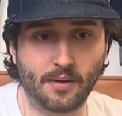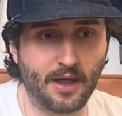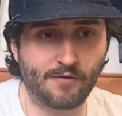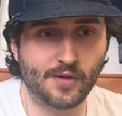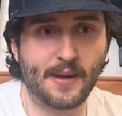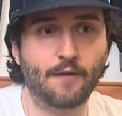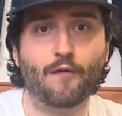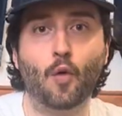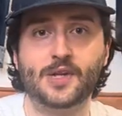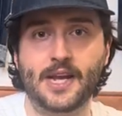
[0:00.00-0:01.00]
They've just made a
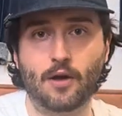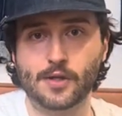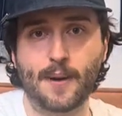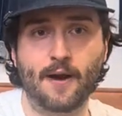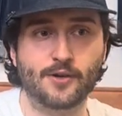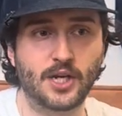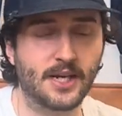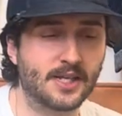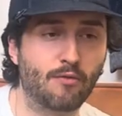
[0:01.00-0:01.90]
40-ounce pair of jeans.